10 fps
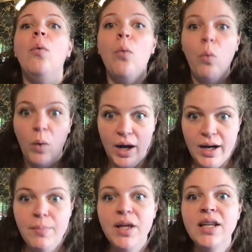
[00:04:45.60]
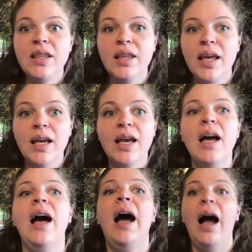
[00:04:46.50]
what I'm going to think,
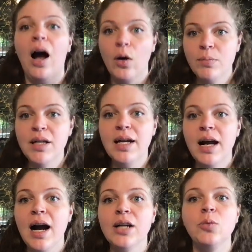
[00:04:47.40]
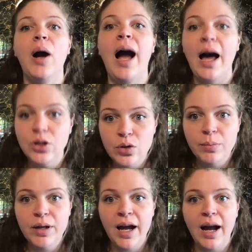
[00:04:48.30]
how I'm going to act, what attitude
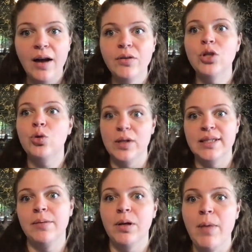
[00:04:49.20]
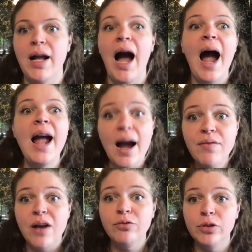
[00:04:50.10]
I'm going to have, and the choices I'm going to make. I
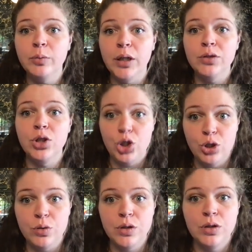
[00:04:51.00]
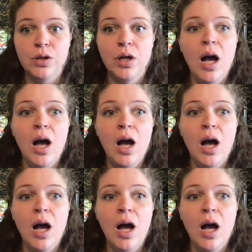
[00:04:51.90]
have that free will to choose.